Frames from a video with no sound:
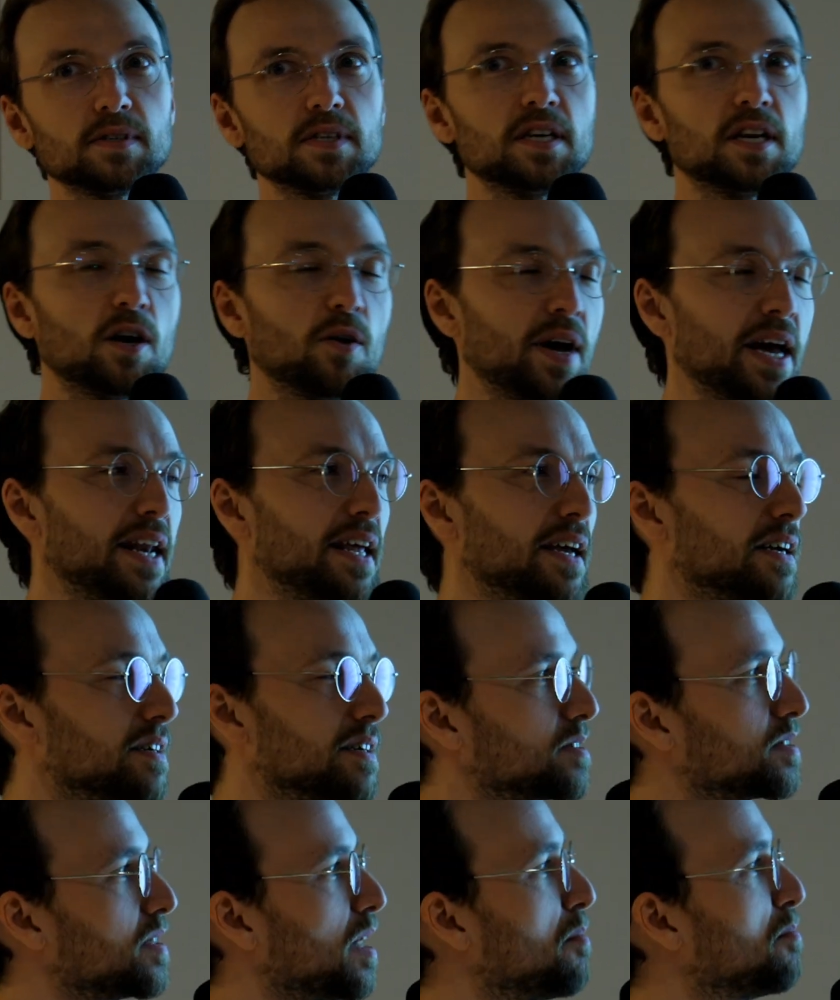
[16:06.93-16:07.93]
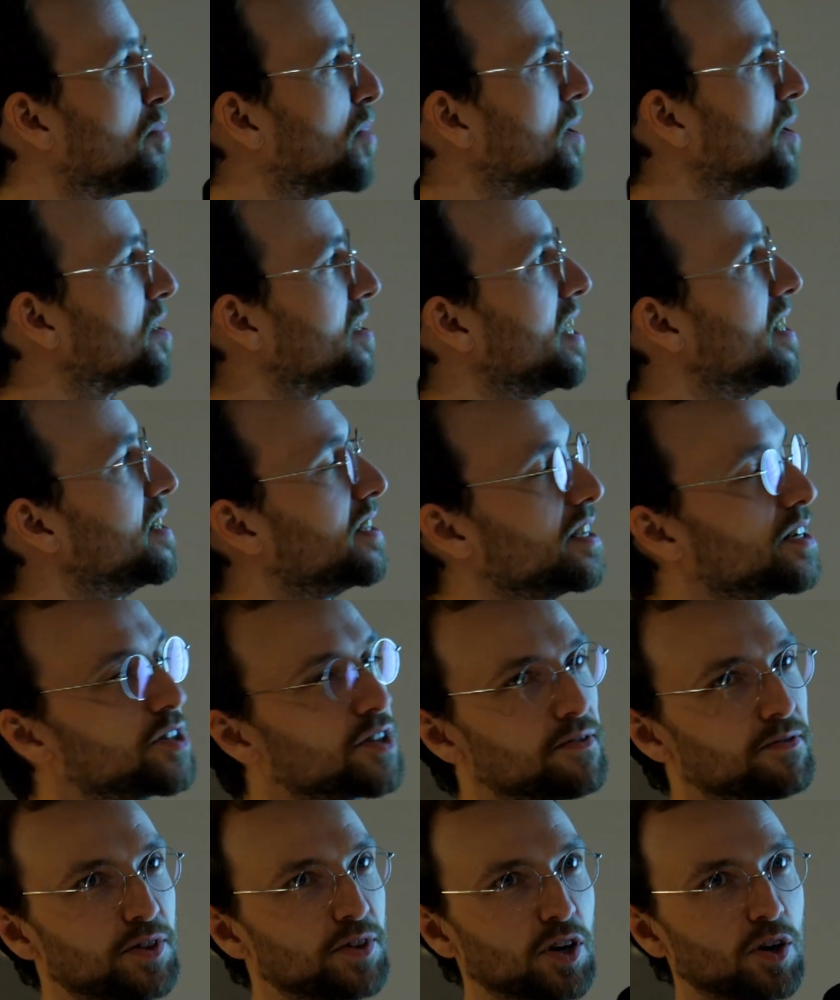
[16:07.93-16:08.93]
hitting some percentage
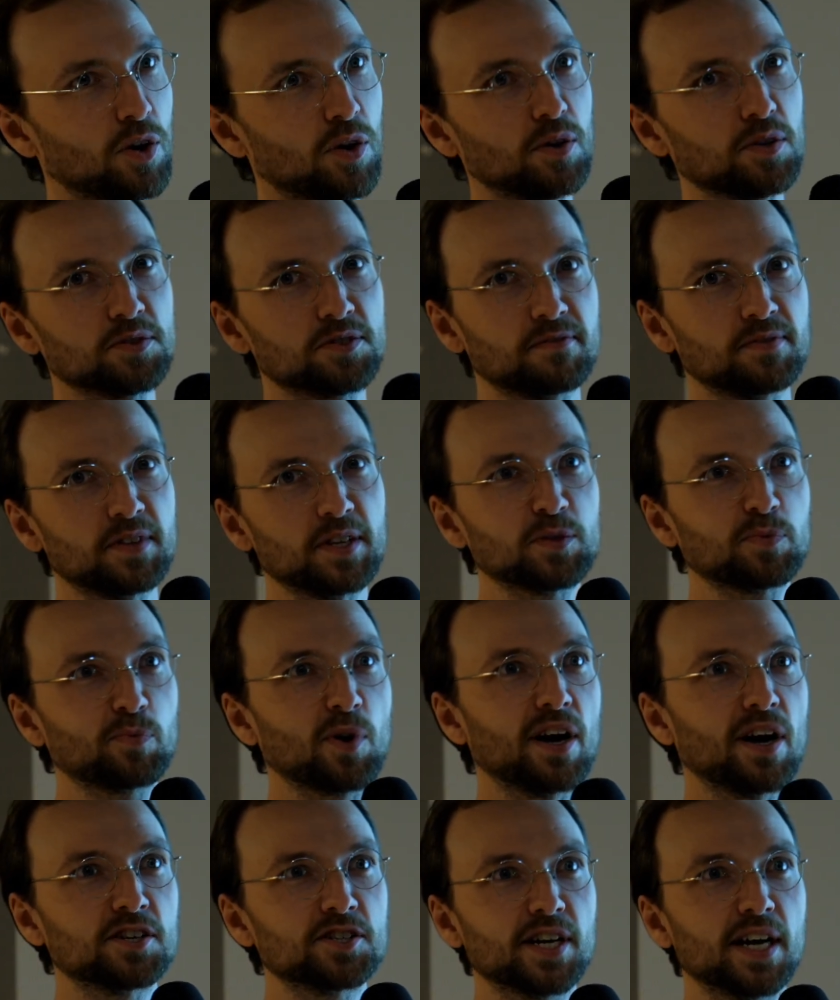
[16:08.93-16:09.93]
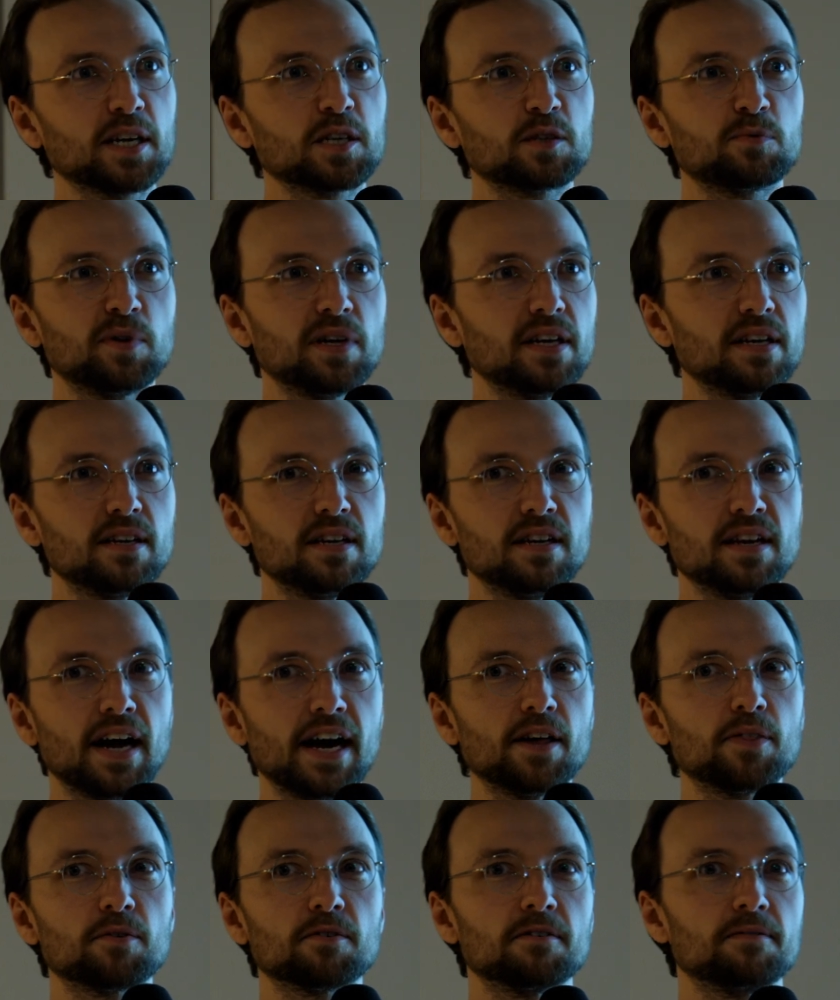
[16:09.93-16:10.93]
of the goals of this project, but
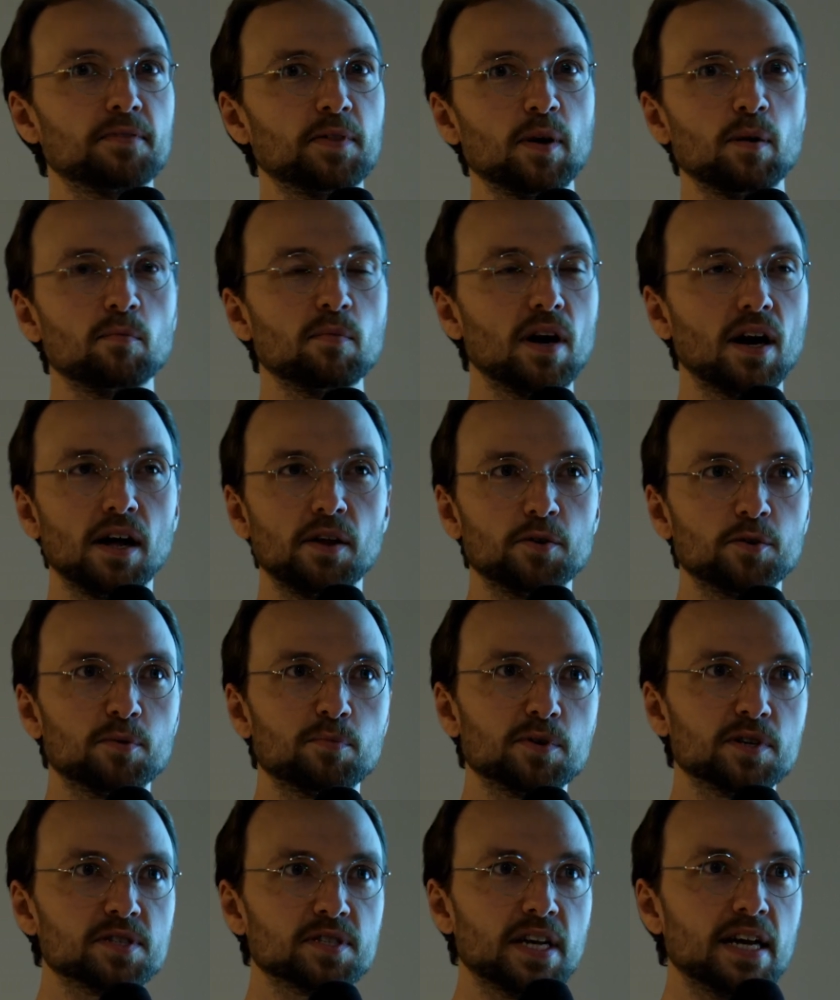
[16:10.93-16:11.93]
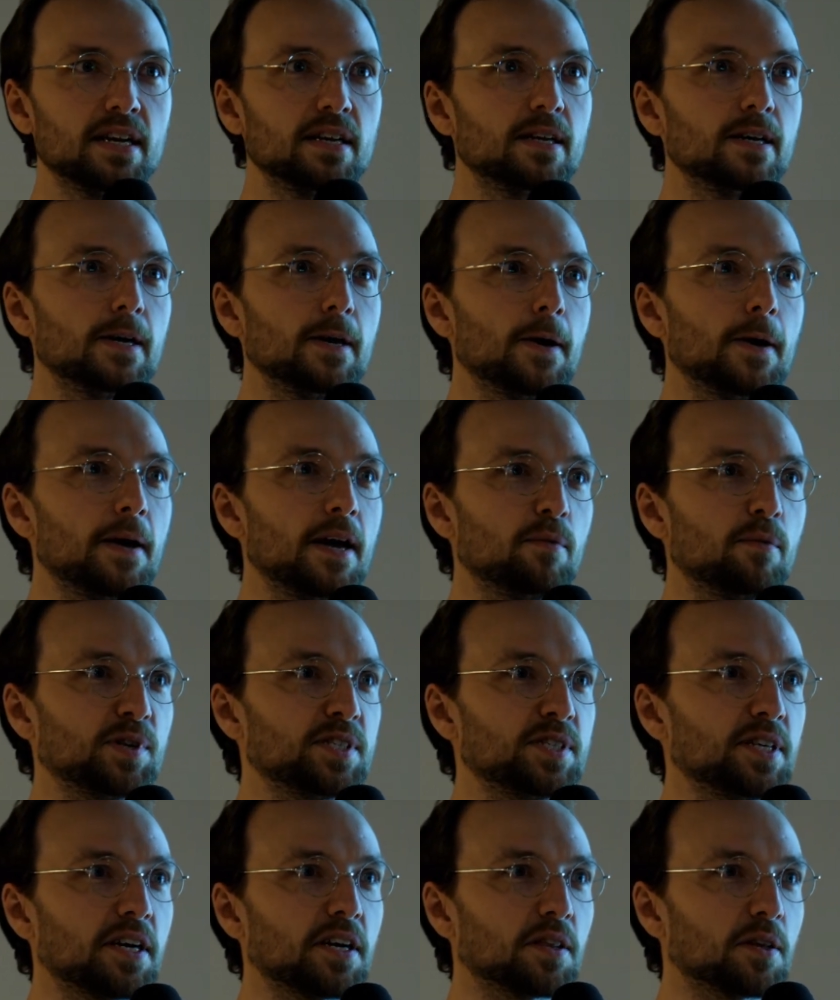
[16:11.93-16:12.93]
neither of them 100%. In
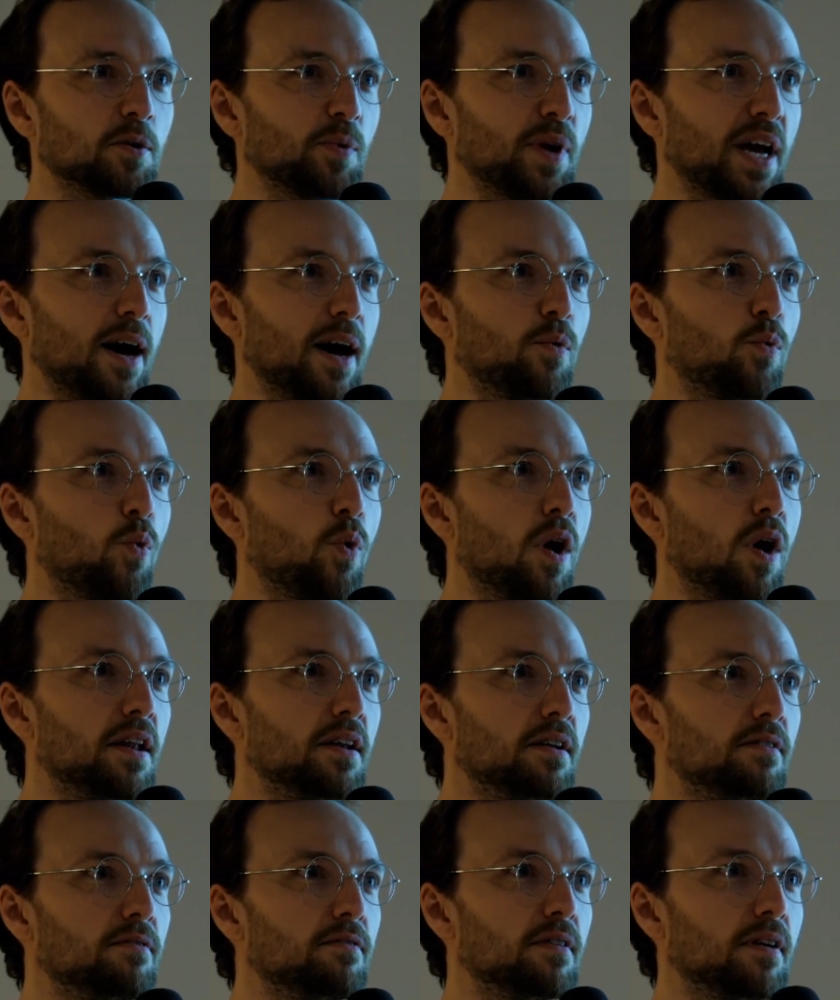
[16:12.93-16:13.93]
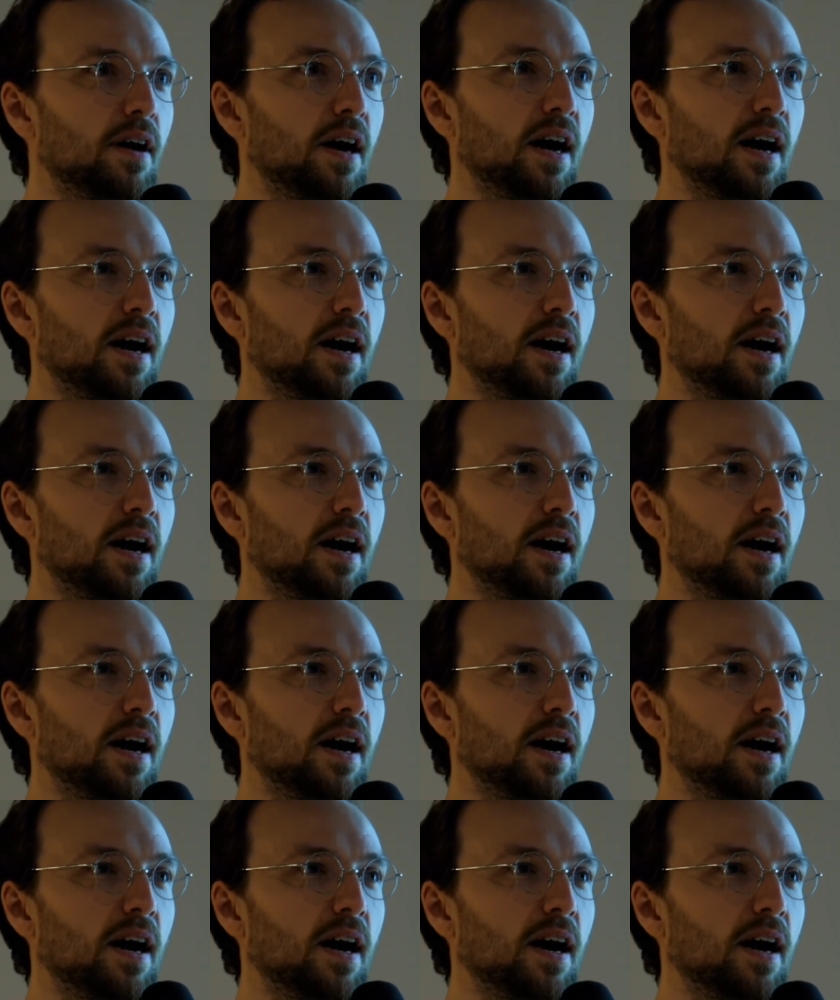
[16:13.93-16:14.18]
particular, we had one